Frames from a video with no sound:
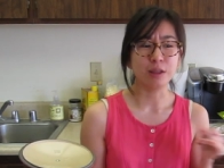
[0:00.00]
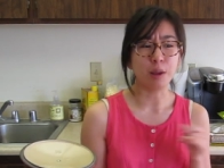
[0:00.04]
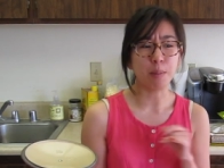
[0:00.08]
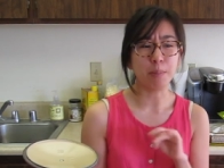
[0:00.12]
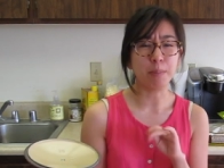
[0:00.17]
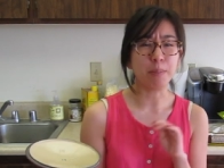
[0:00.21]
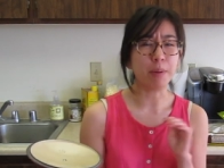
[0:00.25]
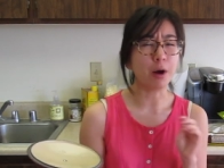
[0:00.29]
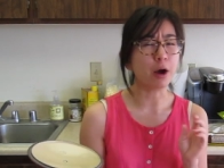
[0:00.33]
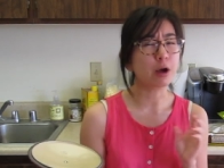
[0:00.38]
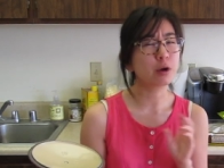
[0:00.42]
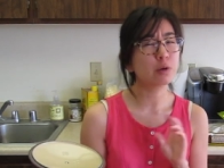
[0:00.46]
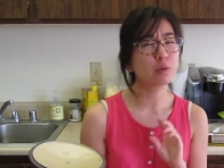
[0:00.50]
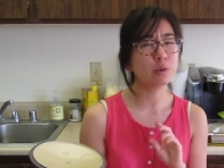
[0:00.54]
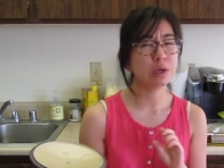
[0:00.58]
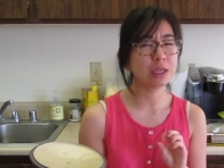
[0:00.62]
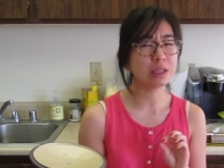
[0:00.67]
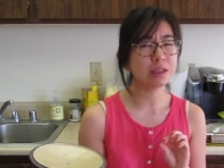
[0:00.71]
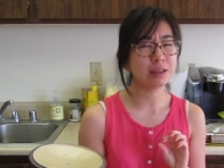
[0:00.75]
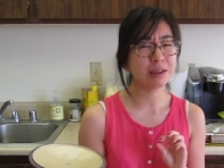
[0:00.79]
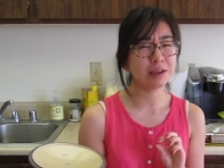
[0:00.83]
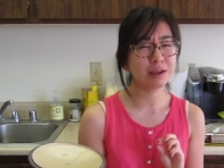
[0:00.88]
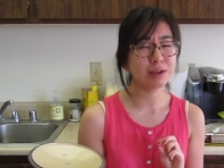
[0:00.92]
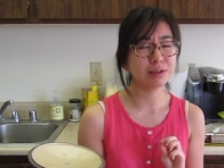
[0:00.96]
the
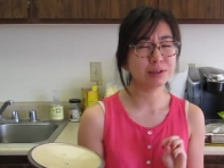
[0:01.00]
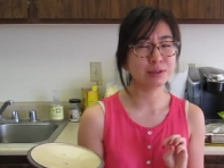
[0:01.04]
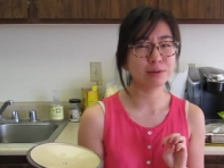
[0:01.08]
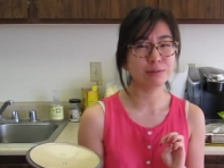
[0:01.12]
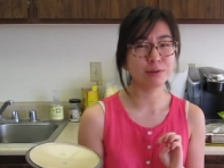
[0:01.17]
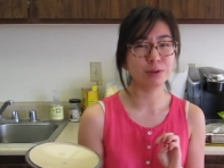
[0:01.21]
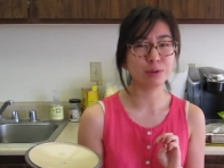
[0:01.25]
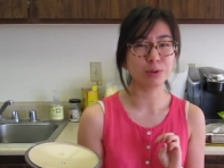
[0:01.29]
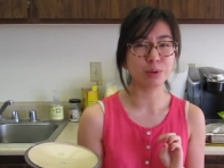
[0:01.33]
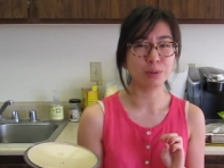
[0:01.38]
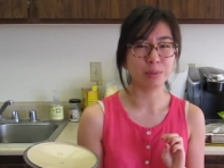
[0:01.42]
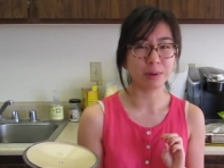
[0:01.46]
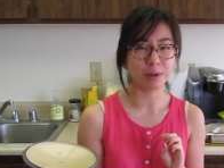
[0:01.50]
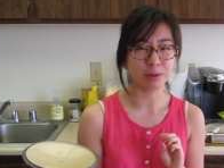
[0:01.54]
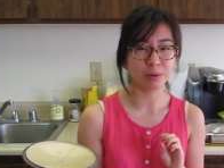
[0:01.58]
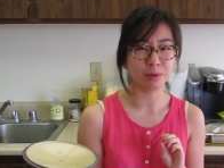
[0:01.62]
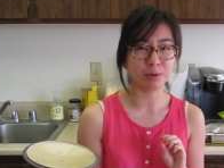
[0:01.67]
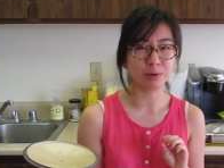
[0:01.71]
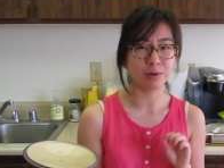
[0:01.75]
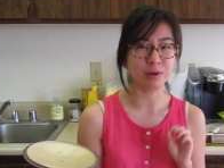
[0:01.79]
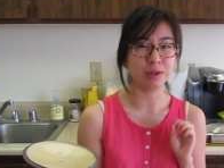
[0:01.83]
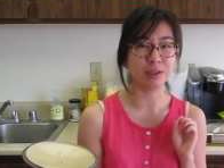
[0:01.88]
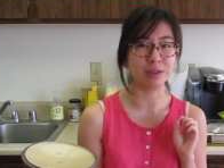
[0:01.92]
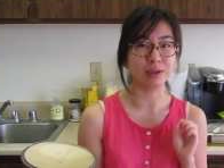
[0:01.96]
buckwheatness of the soba
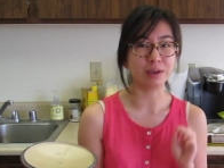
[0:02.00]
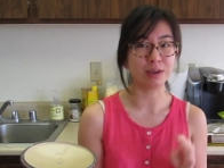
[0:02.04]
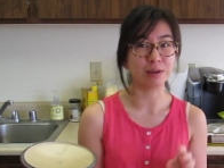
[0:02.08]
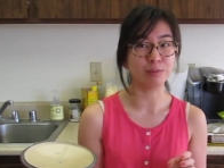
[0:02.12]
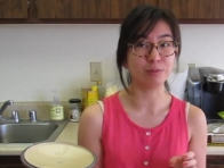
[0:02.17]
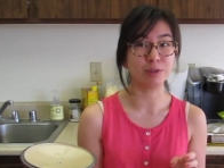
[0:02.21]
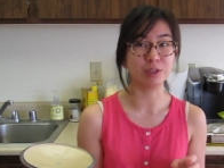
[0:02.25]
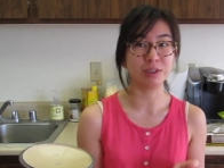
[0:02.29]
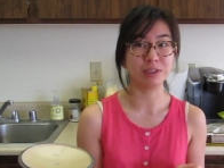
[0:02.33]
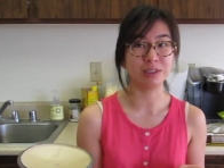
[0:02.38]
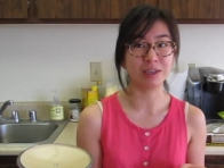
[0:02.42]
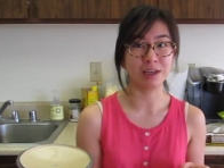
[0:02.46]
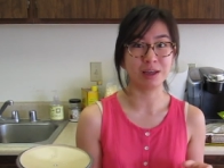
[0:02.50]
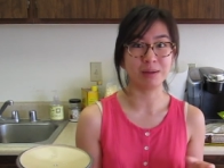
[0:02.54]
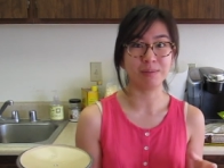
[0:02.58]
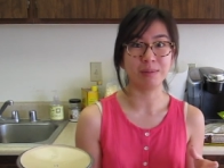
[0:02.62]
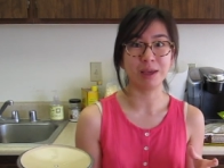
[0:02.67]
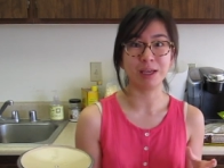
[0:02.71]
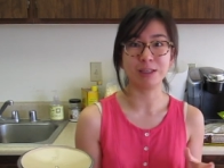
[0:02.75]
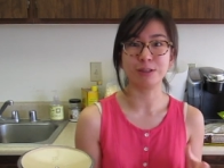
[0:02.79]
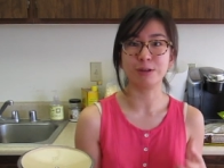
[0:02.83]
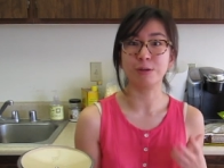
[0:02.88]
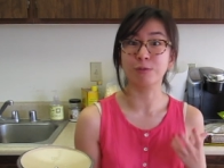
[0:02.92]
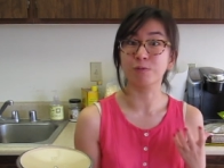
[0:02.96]
noodle and the kimchi
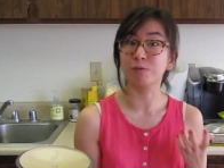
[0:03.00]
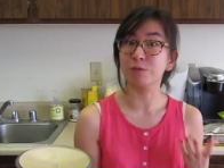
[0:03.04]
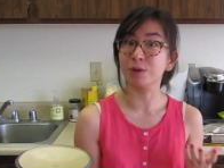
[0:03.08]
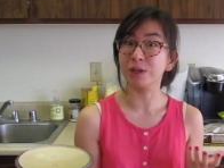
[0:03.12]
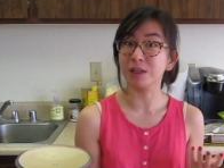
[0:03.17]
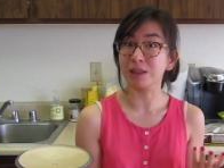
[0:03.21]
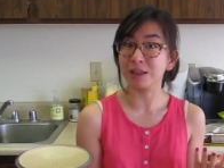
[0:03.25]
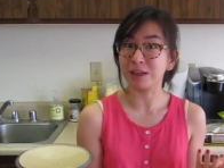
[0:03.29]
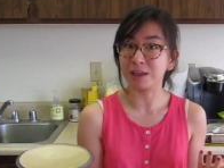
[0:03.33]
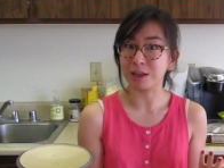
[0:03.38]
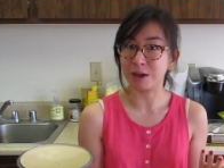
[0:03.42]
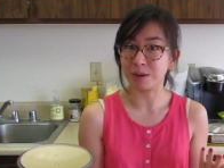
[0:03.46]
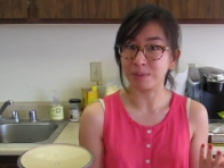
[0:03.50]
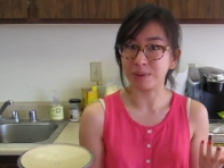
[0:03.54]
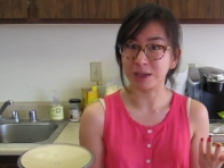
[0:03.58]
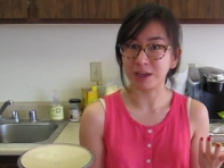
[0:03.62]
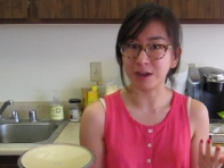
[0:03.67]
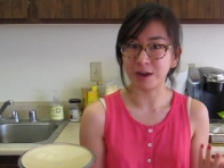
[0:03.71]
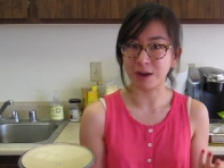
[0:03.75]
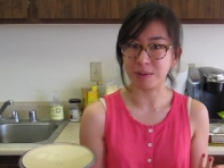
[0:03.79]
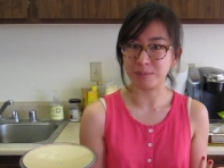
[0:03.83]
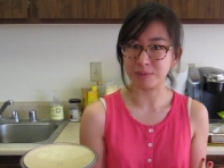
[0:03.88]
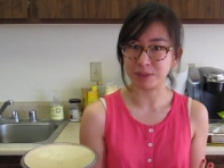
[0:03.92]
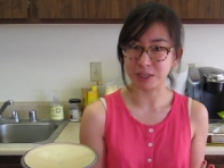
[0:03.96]
makes a really yummy
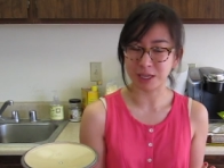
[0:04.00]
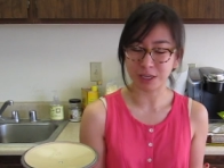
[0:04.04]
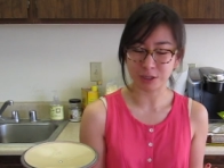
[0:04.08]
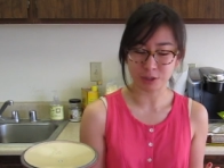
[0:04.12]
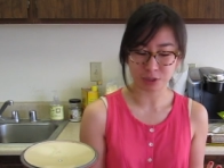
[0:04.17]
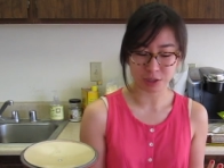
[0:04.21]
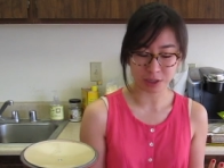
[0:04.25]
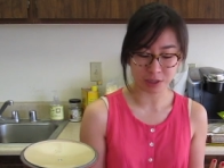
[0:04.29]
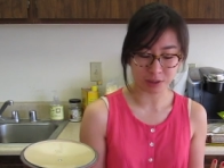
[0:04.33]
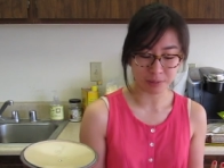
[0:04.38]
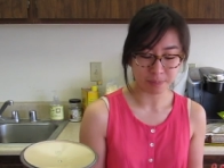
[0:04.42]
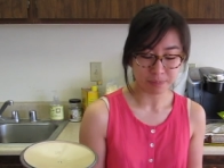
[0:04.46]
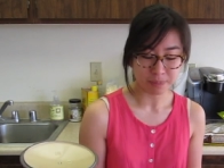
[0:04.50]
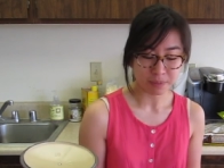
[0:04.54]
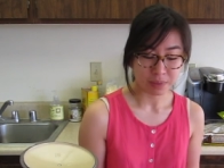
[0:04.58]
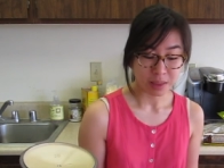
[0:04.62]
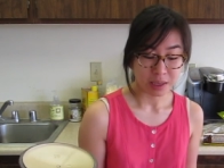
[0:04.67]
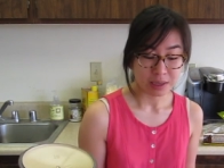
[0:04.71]
combination.